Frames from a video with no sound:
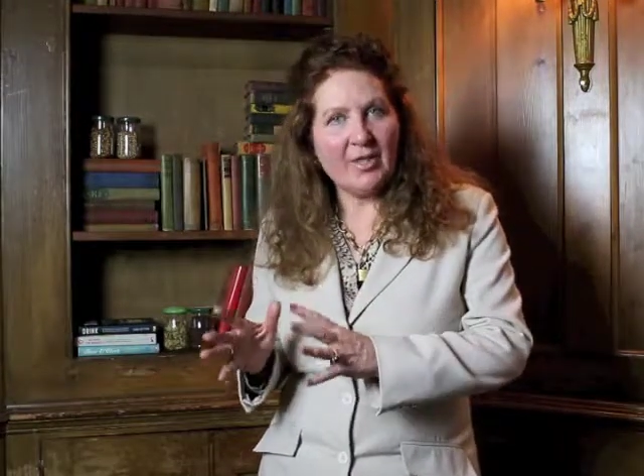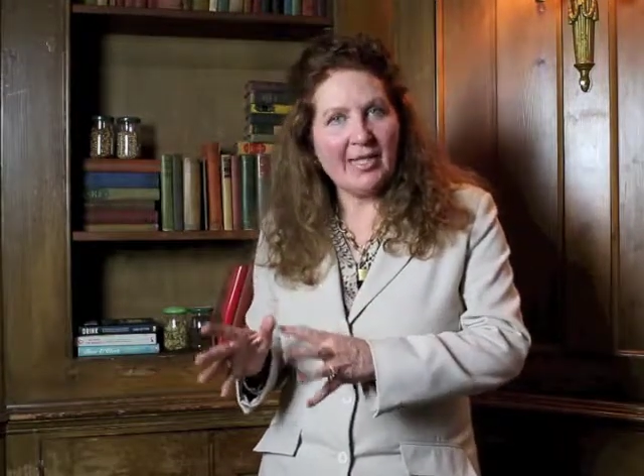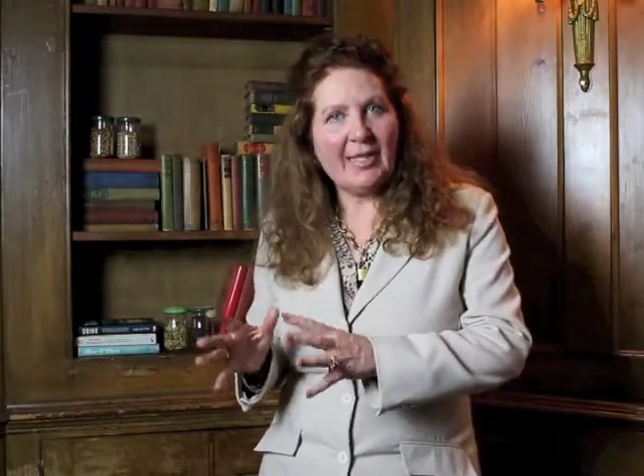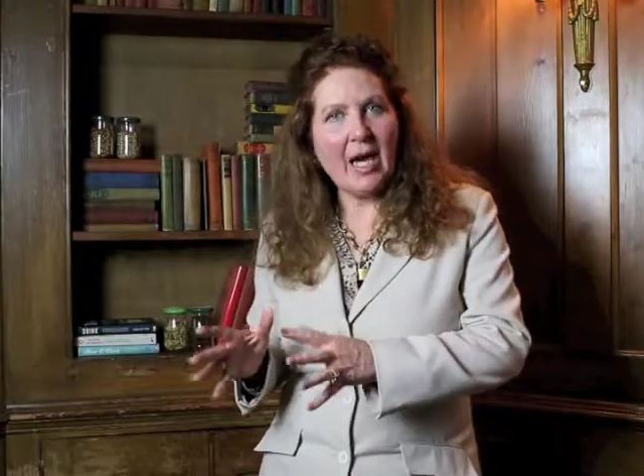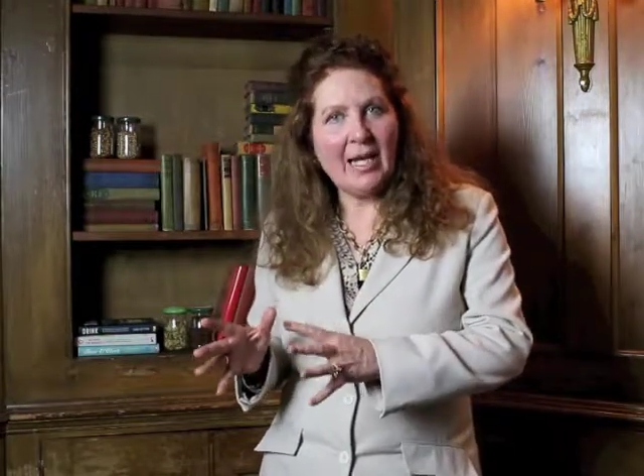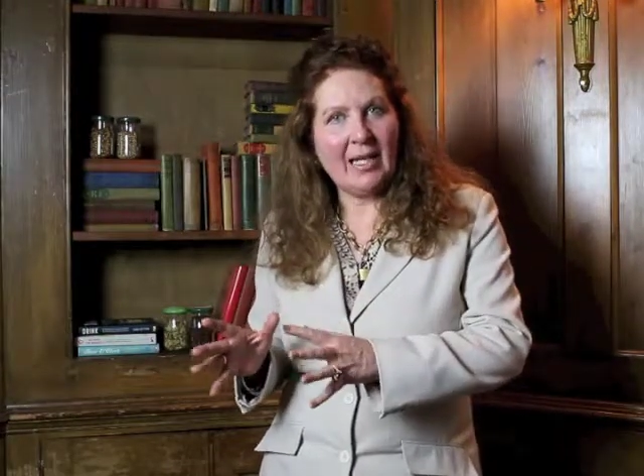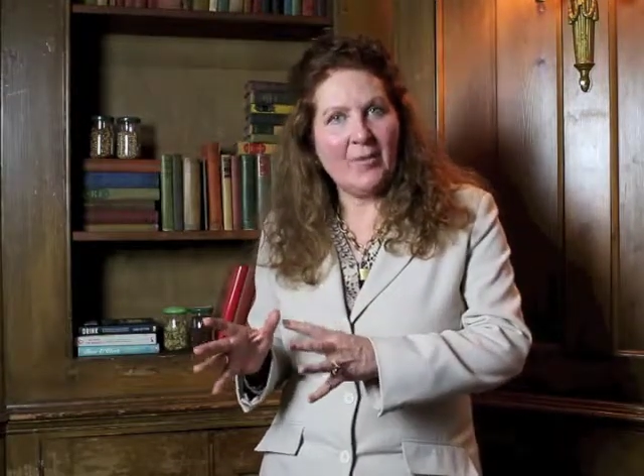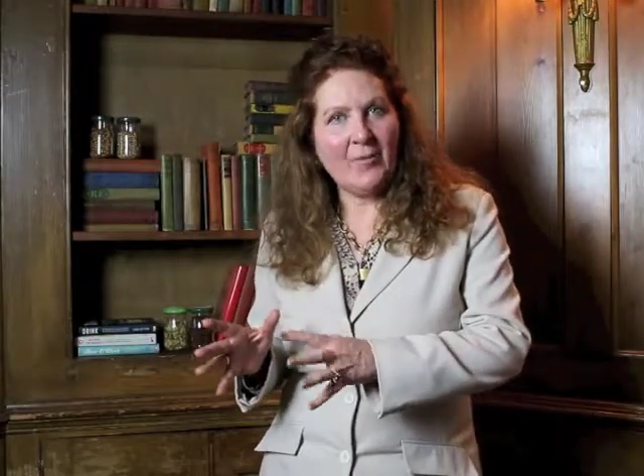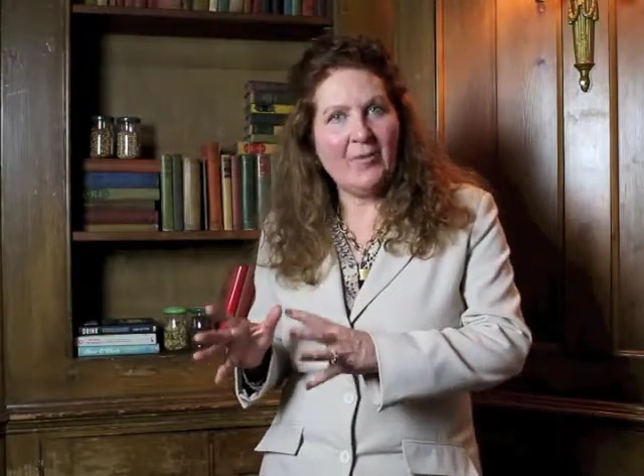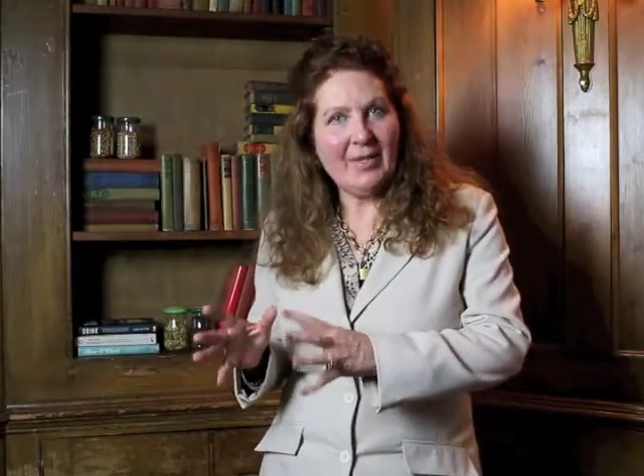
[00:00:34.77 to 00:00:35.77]
style
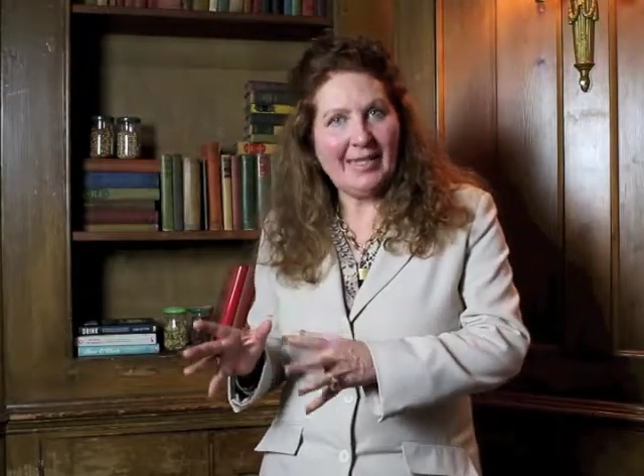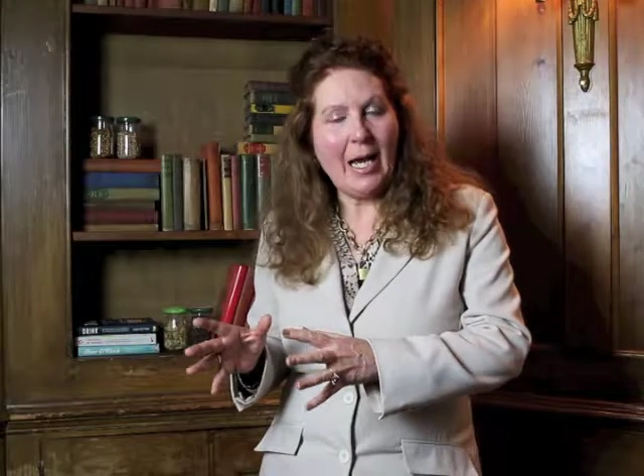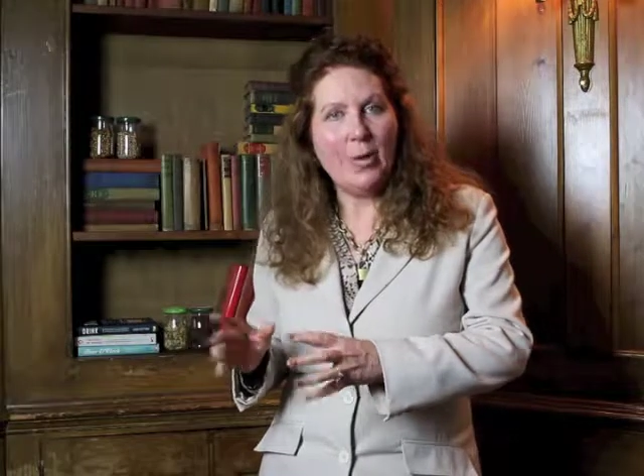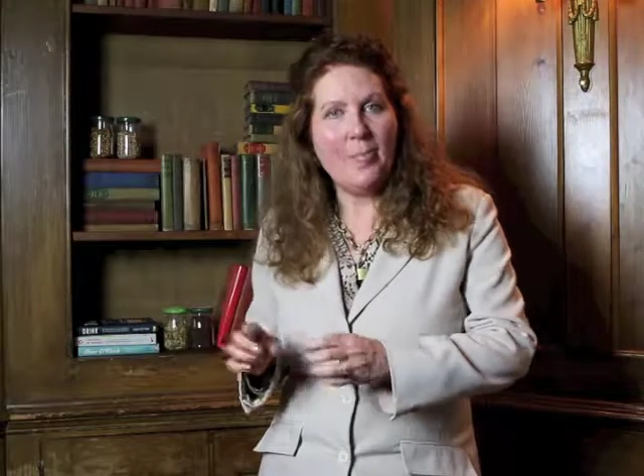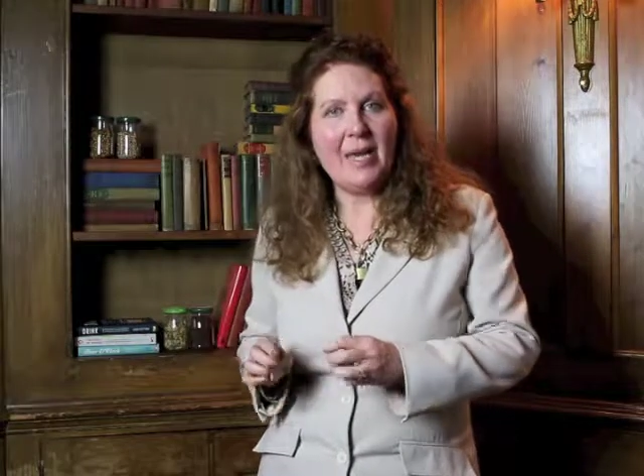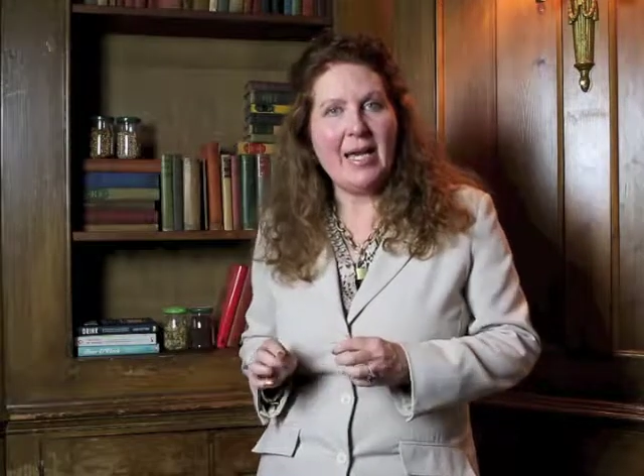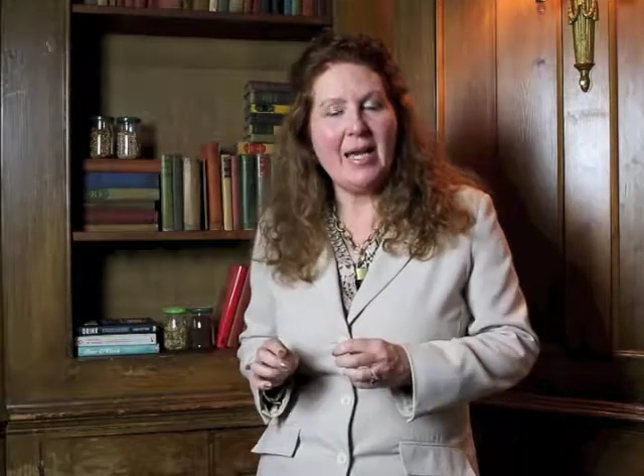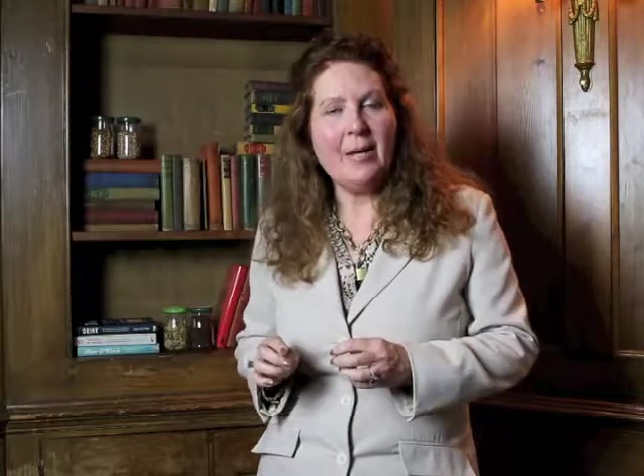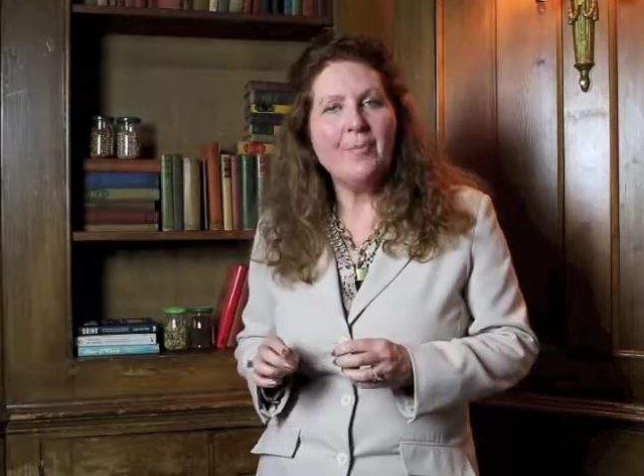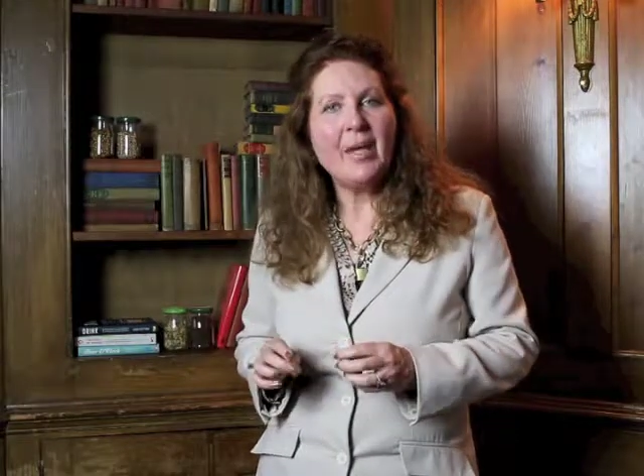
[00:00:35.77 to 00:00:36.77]
of sour
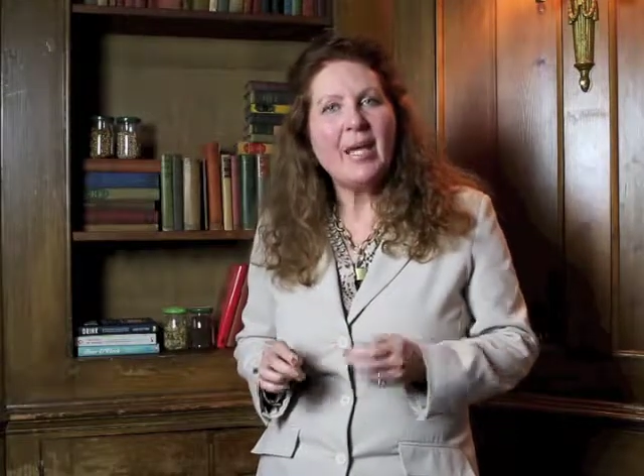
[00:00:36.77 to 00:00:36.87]
beer,